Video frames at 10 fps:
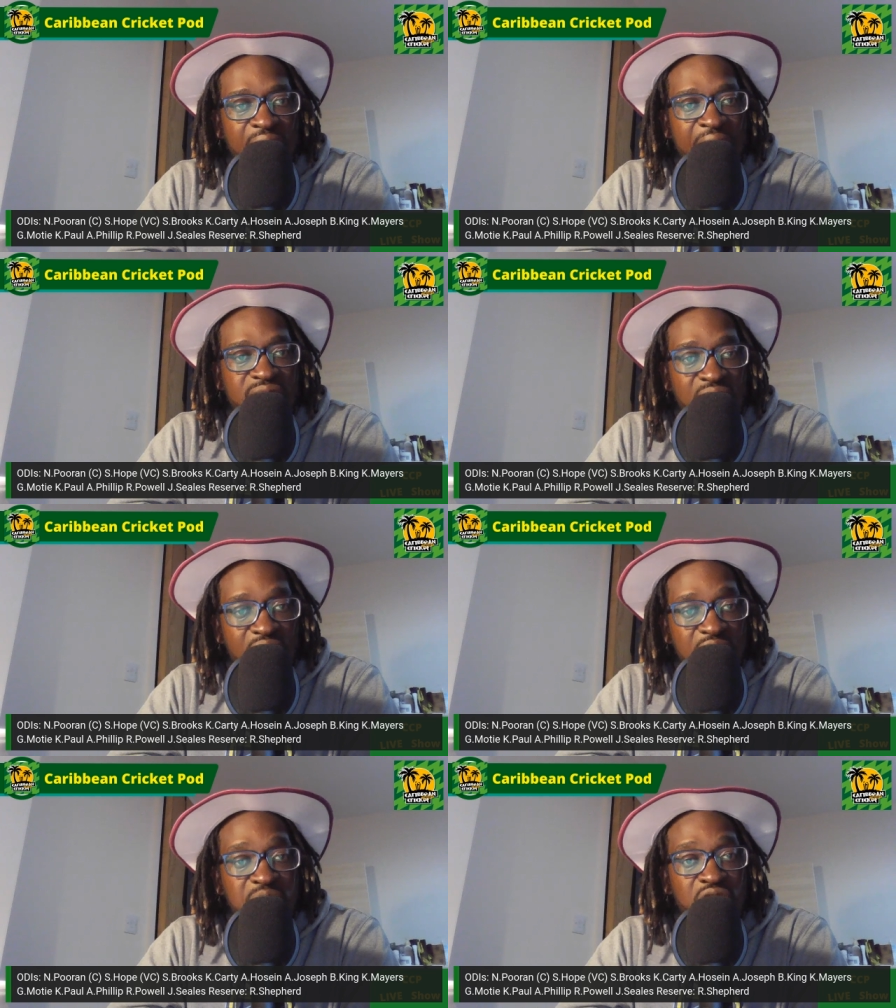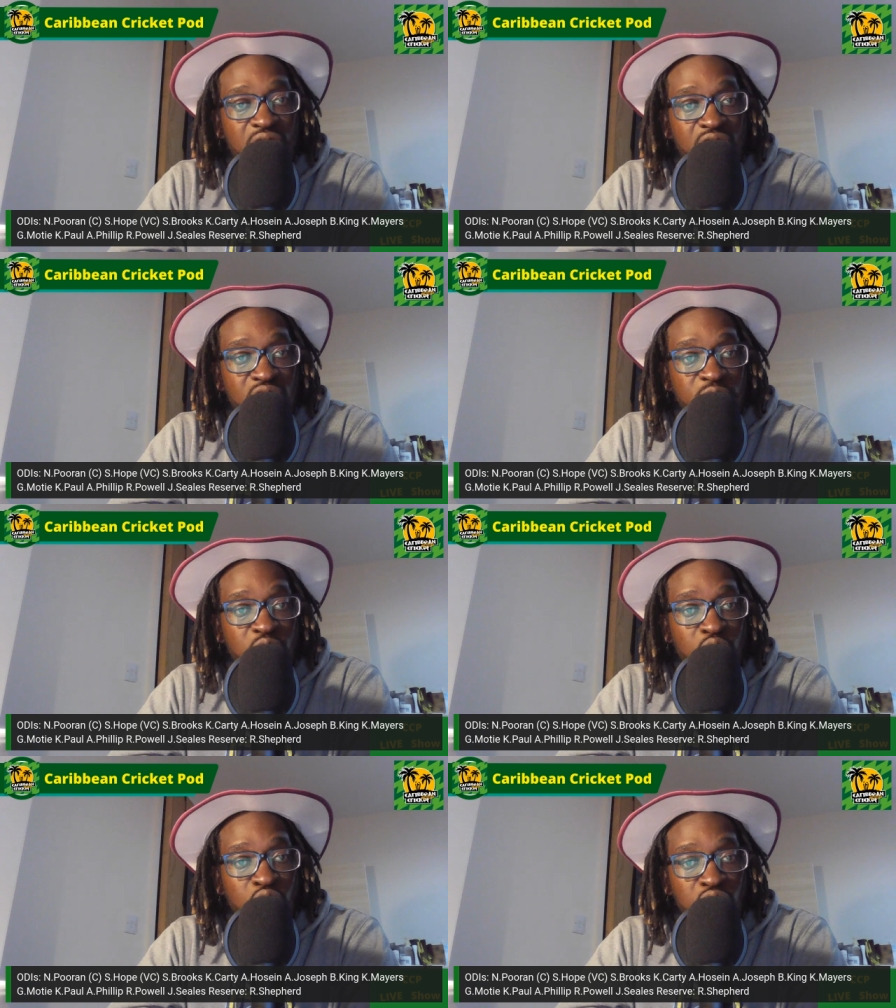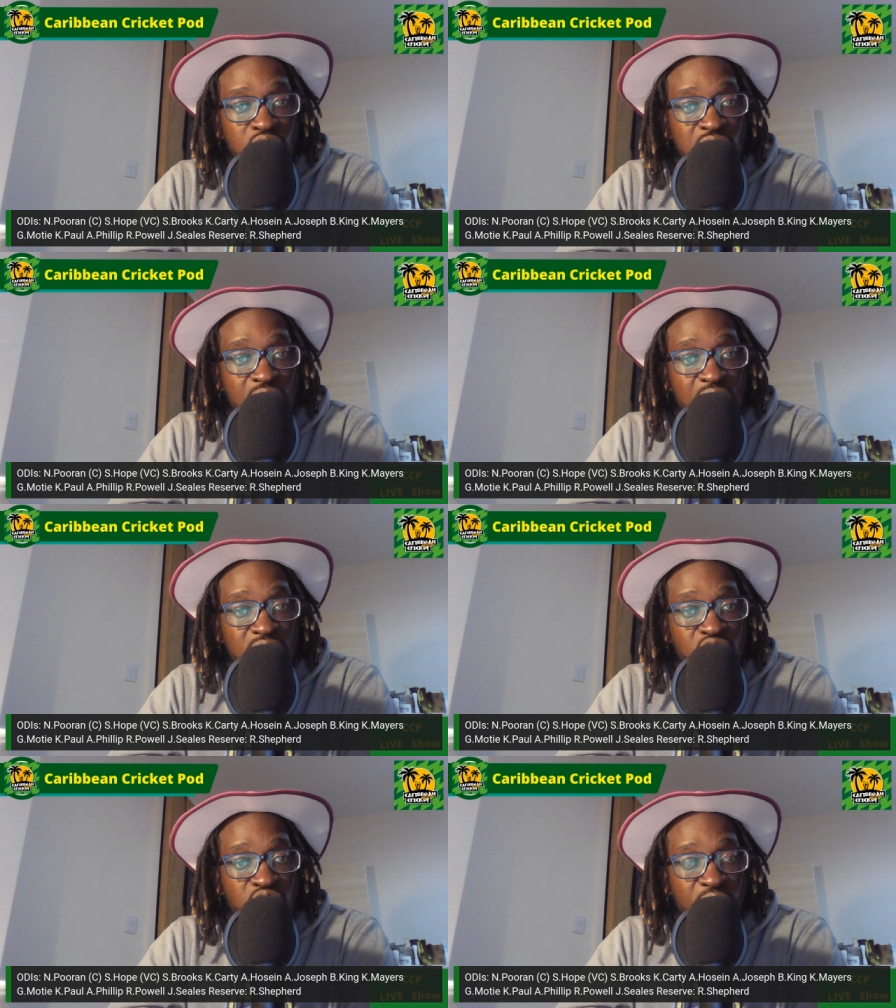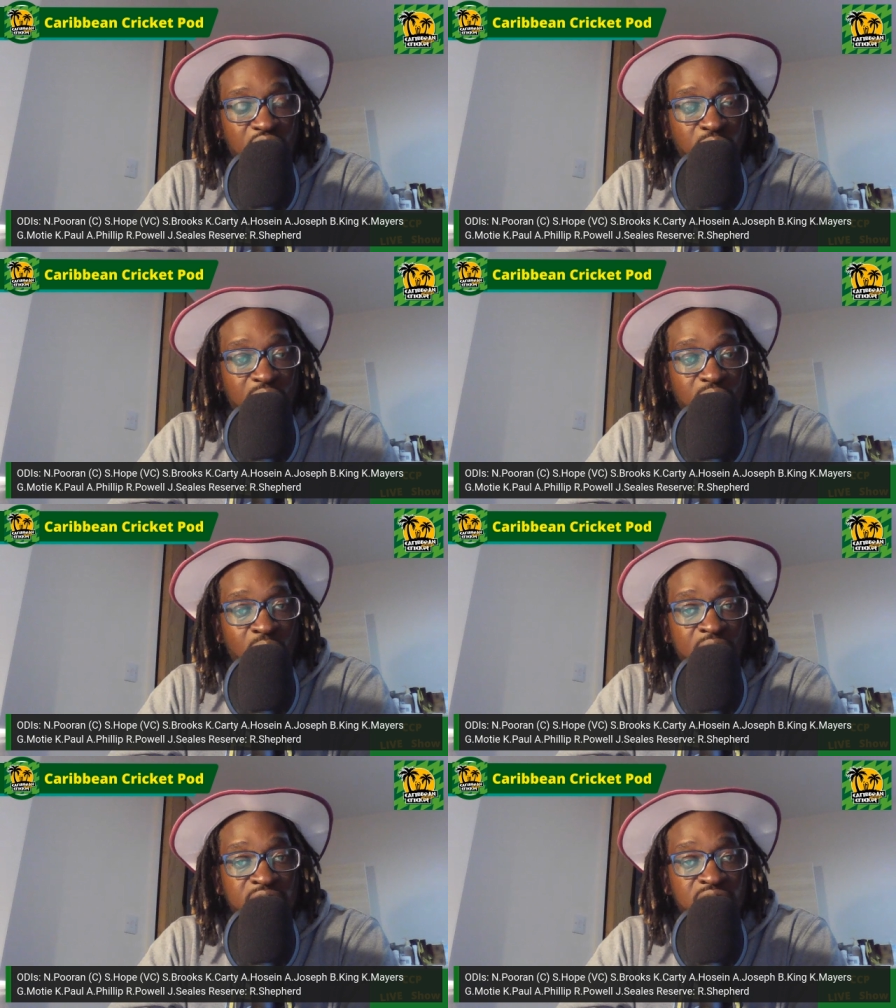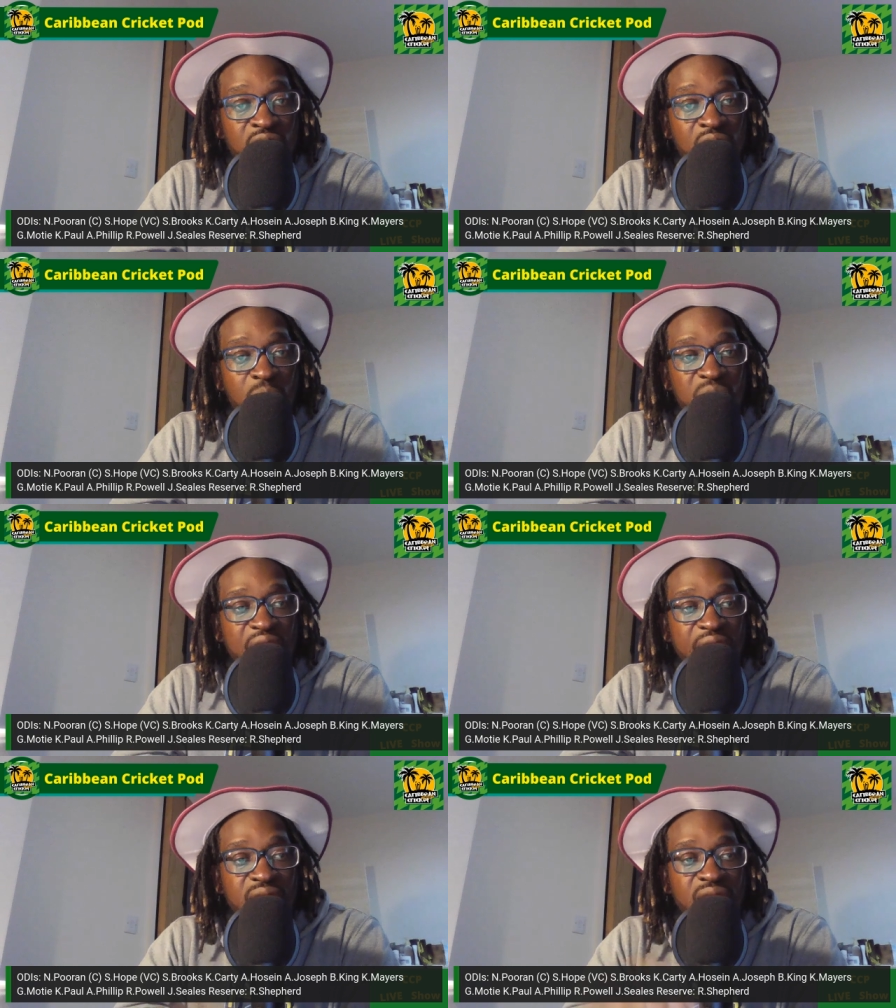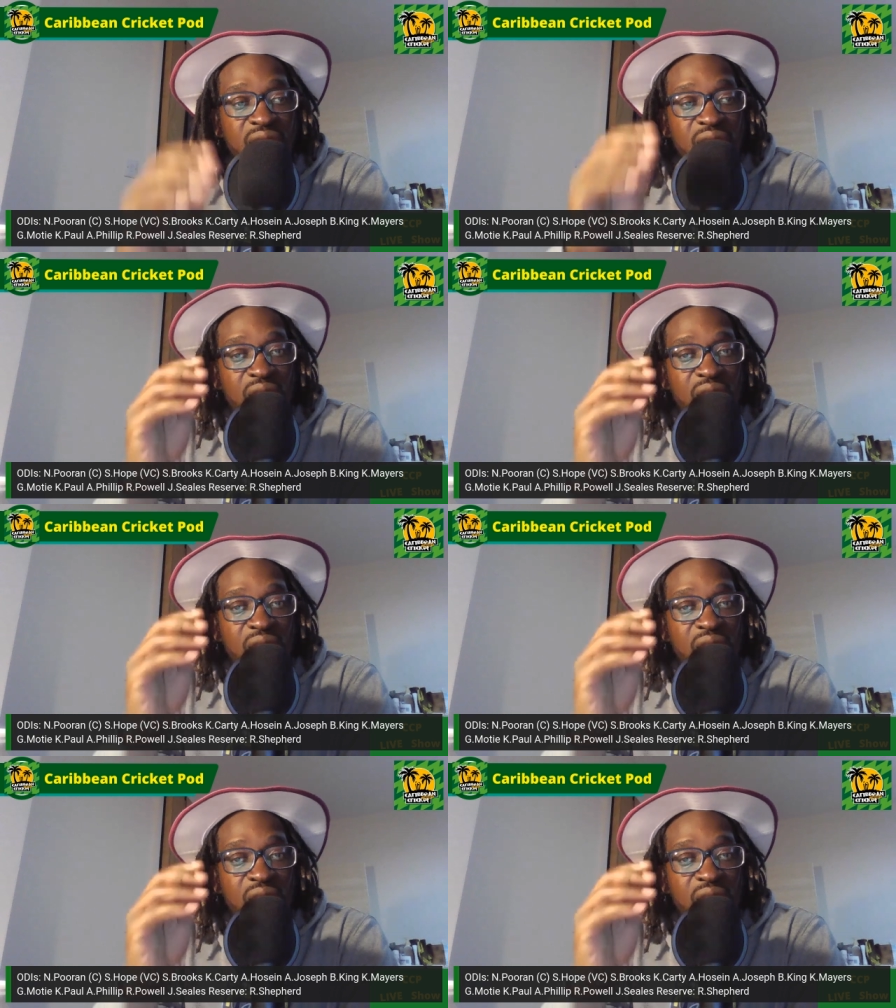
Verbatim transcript: at times he got us off to a good start strike rate wise, but then.